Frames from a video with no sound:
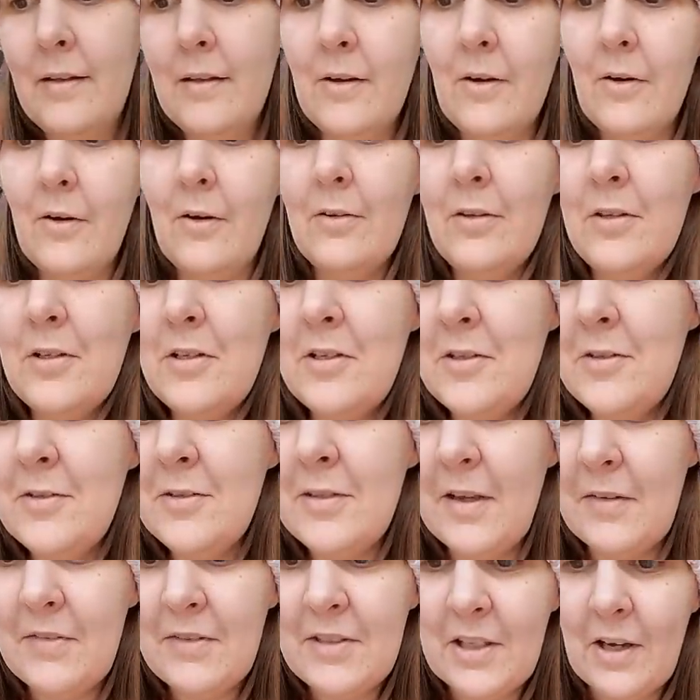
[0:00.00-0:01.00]
Oh, the shoes
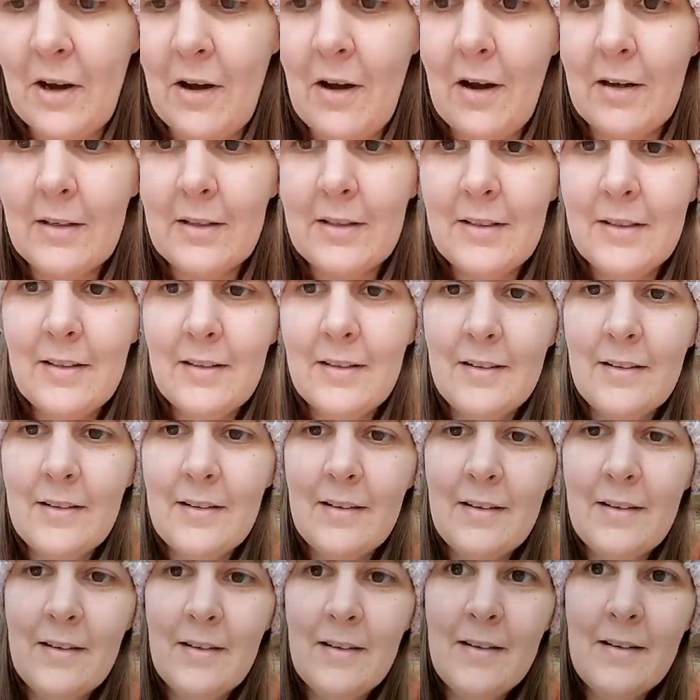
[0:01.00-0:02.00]
have socks.
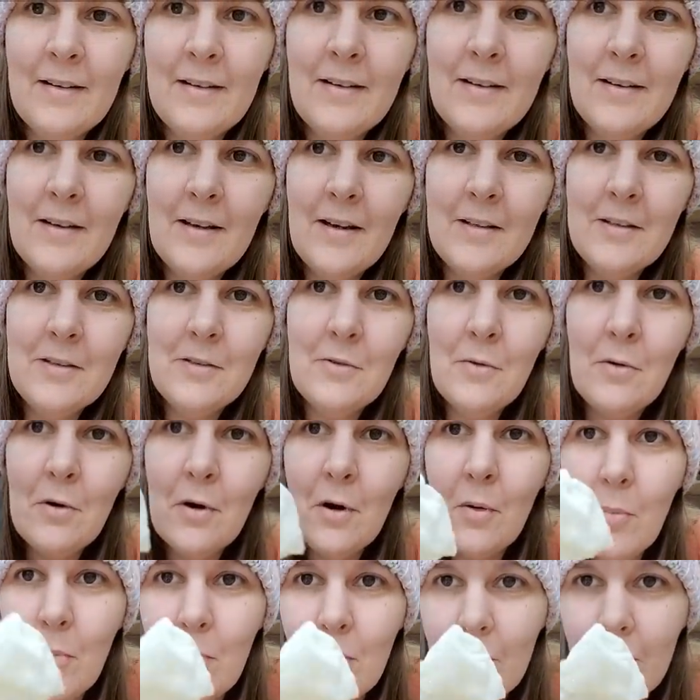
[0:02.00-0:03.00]

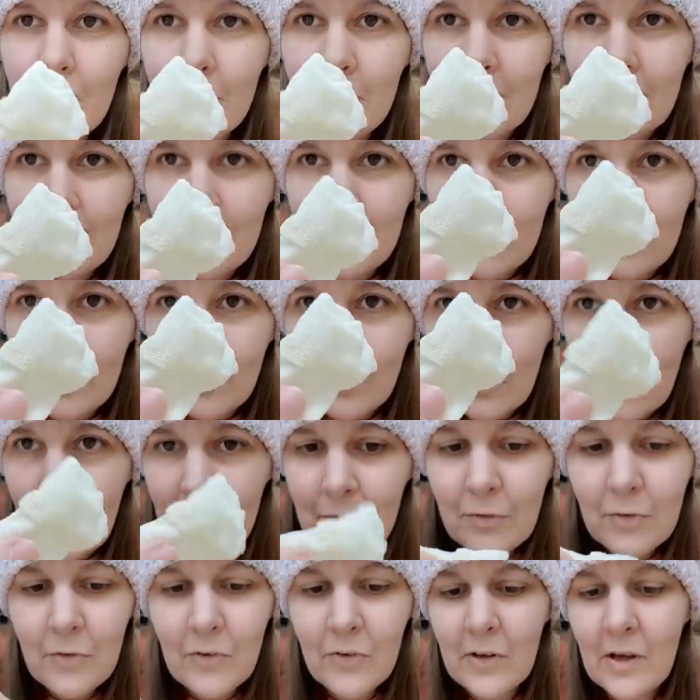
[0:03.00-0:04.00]
Adorable. Little
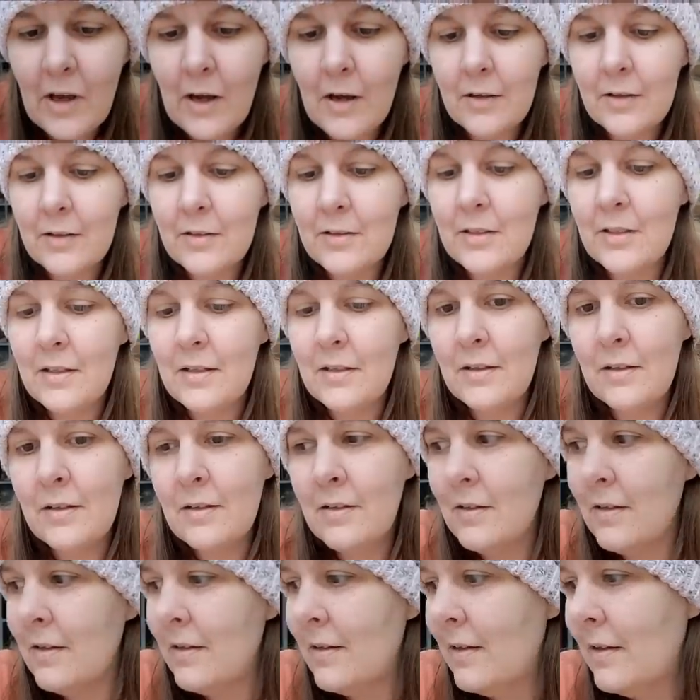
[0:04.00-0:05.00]
ruffle socks.
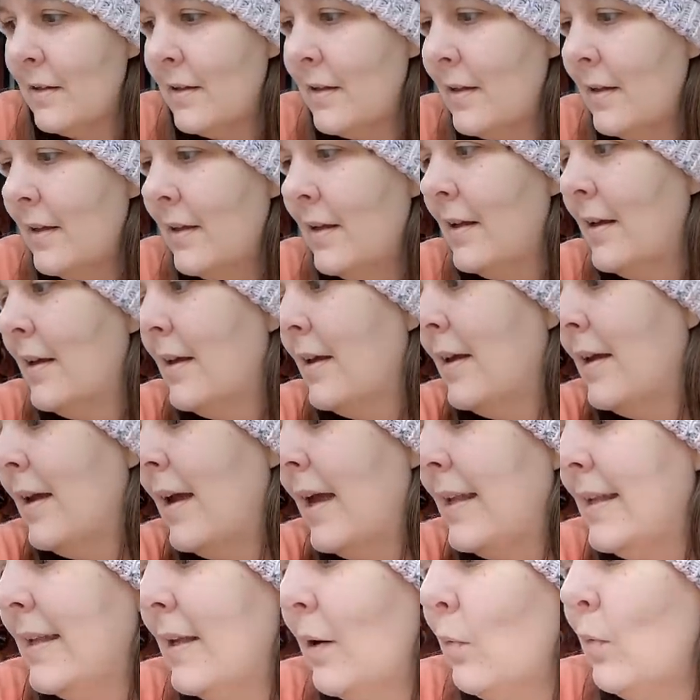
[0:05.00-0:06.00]

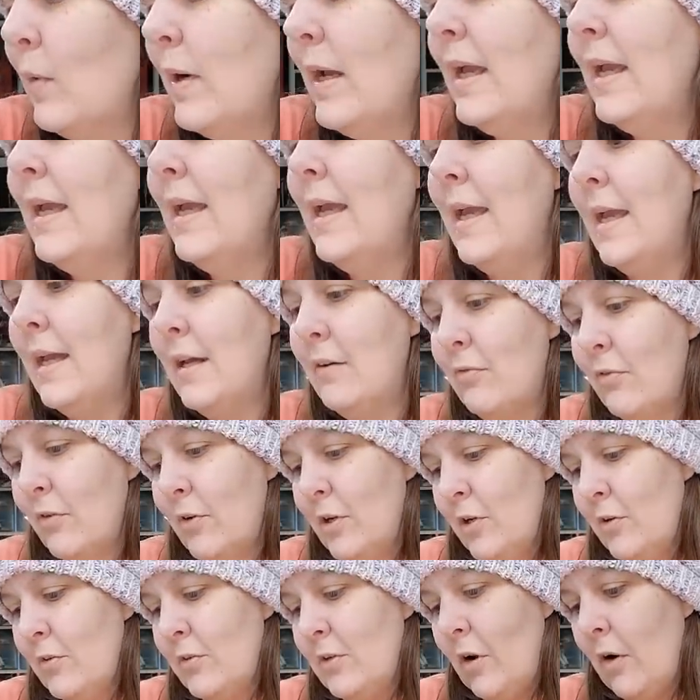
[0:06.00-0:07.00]
And the wig for
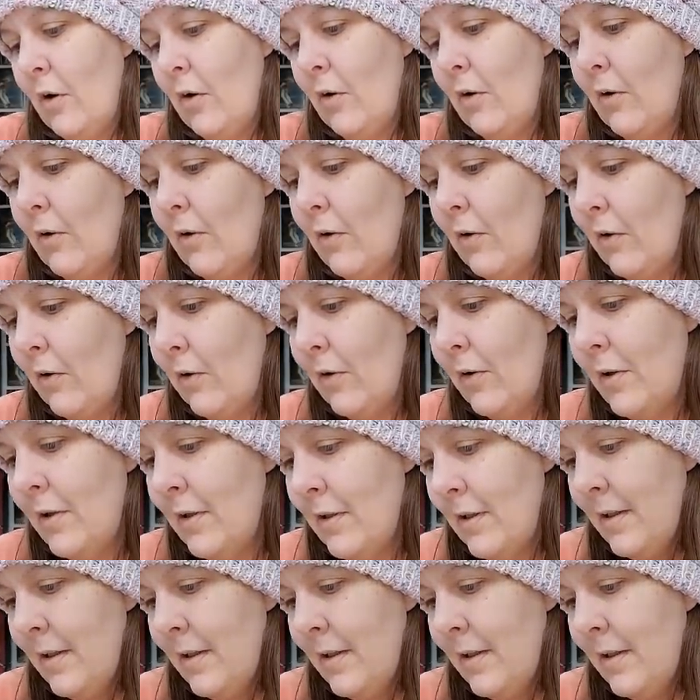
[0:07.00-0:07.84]
your doll.